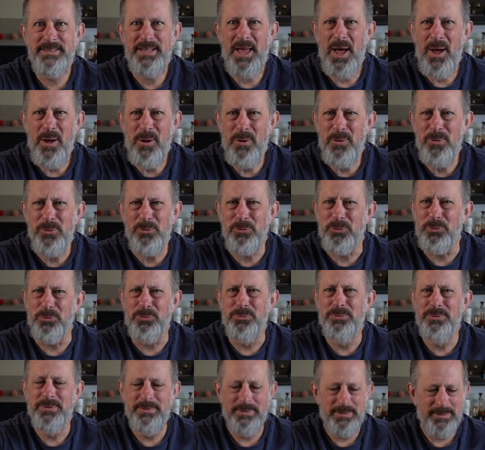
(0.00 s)

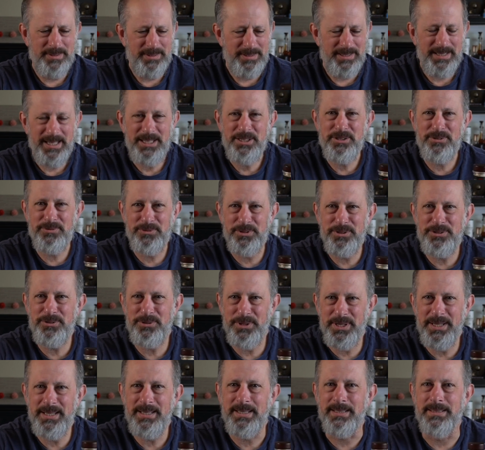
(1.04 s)
No. It's for
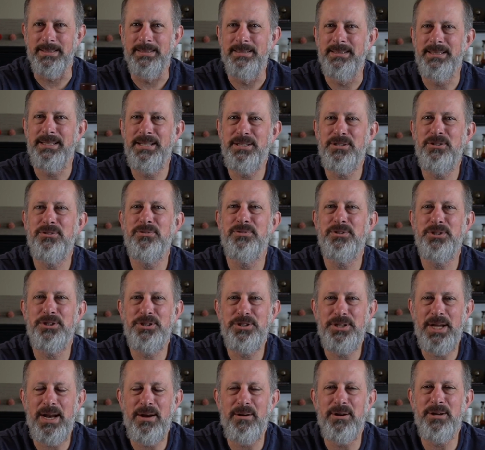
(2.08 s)
drinking. It's for
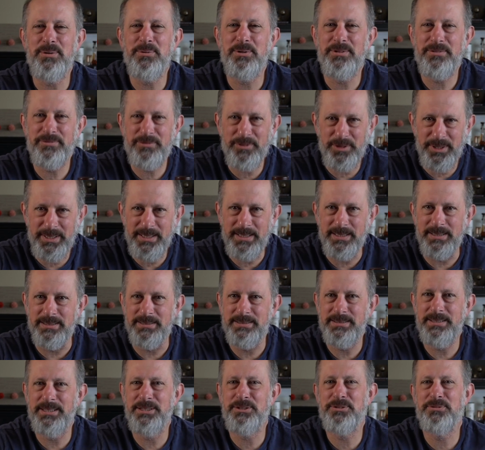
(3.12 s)
sharing with
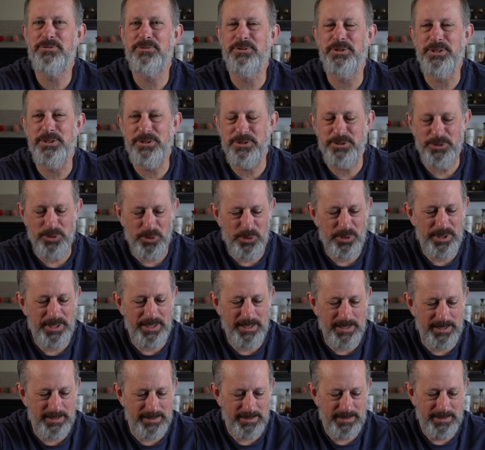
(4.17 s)
friends. It's for
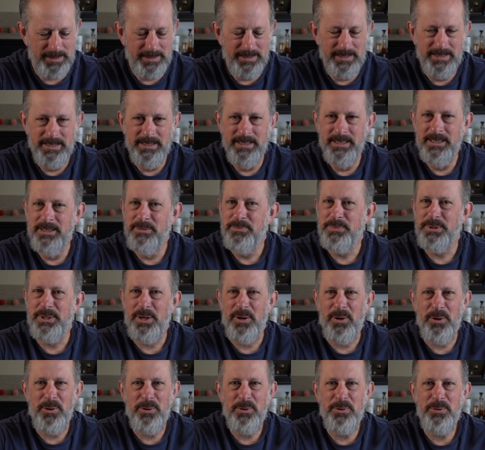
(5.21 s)
enjoying.
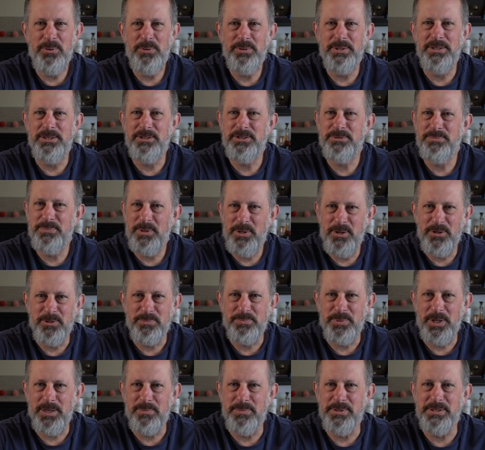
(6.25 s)
But holy
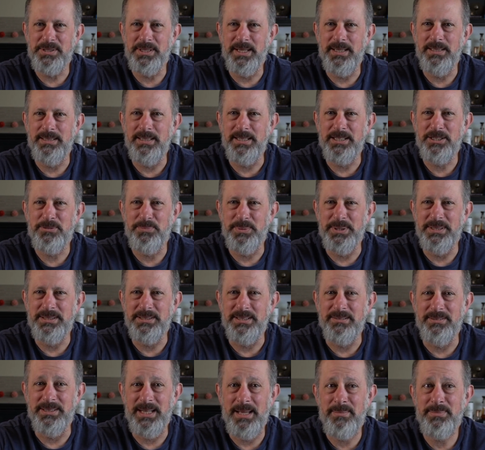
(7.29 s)
smoke, bourbon's getting
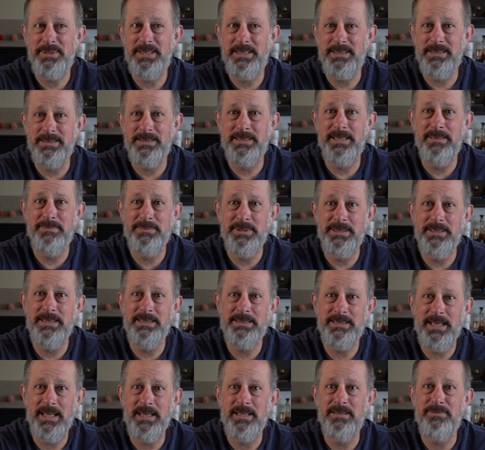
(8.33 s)
expensive, and I'm getting tempted
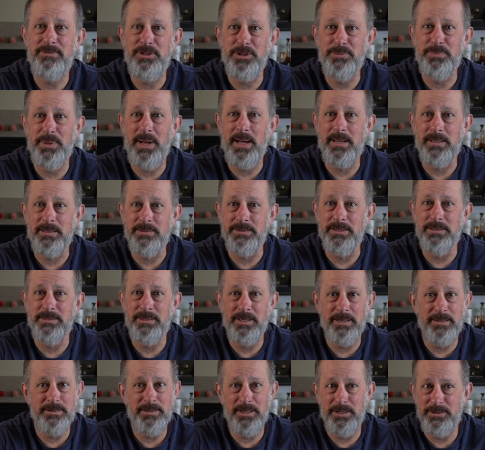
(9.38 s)
to sell a few bottles and
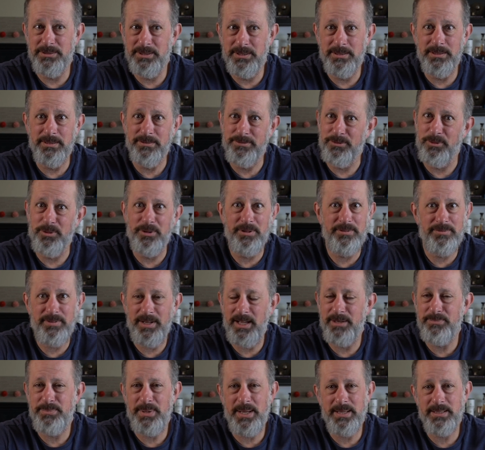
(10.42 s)
turn those into four or
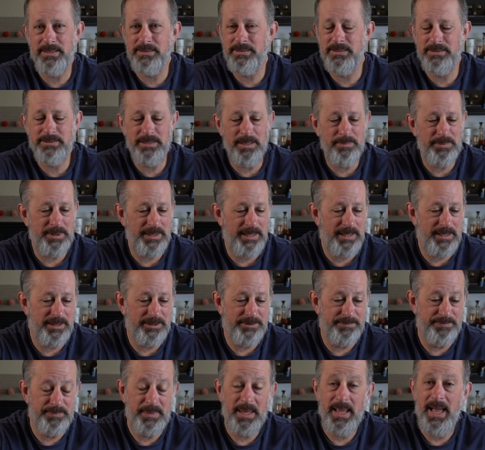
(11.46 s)
five bottles or something
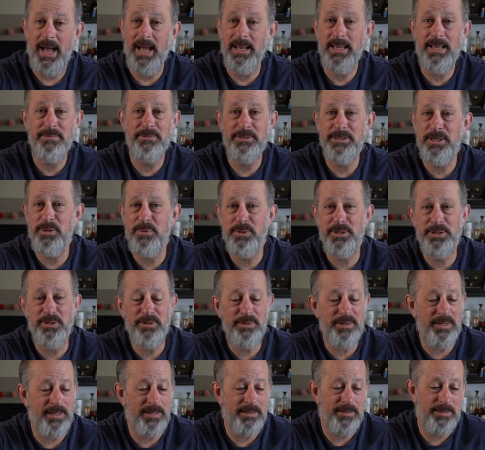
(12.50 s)
else. I'd love to know what
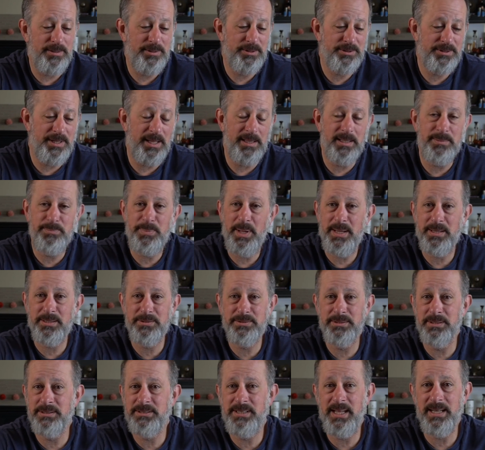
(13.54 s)
you think. Are you selling
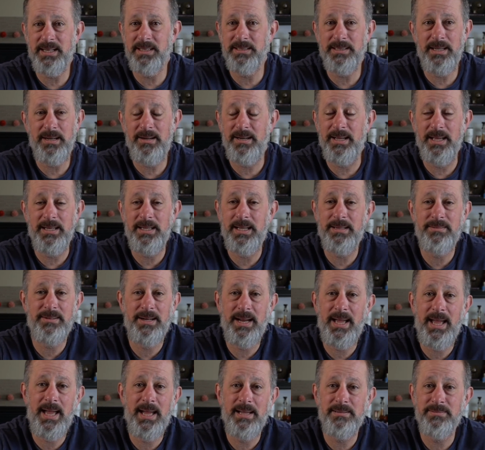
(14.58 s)
bottles in the secondary? I
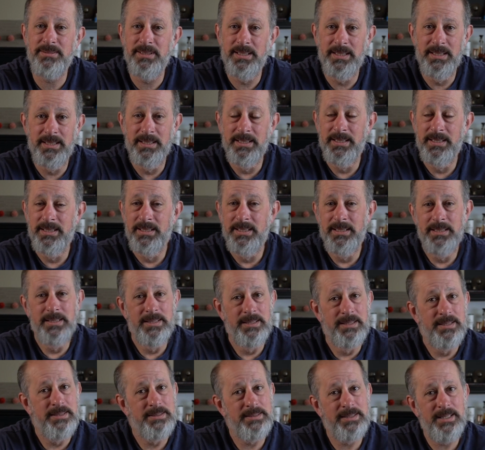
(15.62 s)
never have.
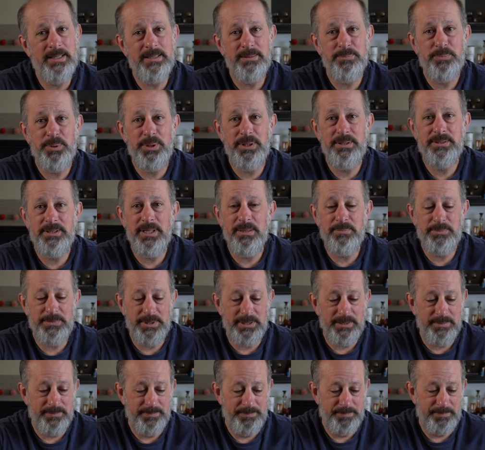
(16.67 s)
It's getting pretty
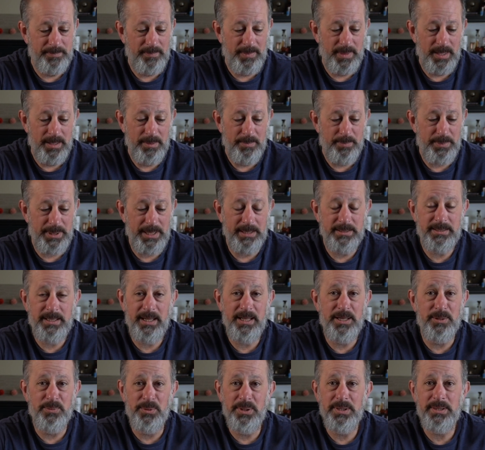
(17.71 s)
tempting. But I'll
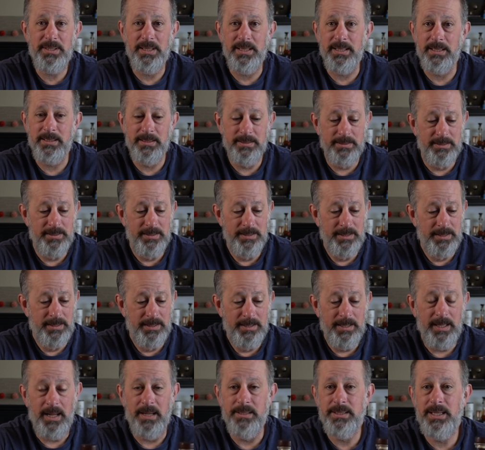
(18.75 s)
tell you one thing.
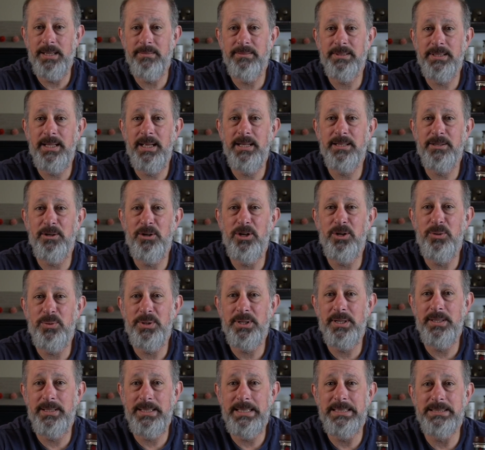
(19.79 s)
I'll never let go of
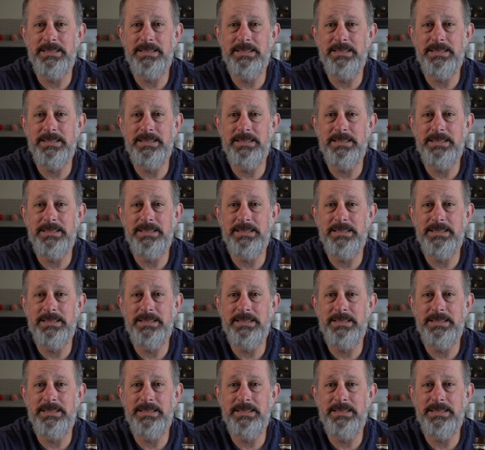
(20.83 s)
one of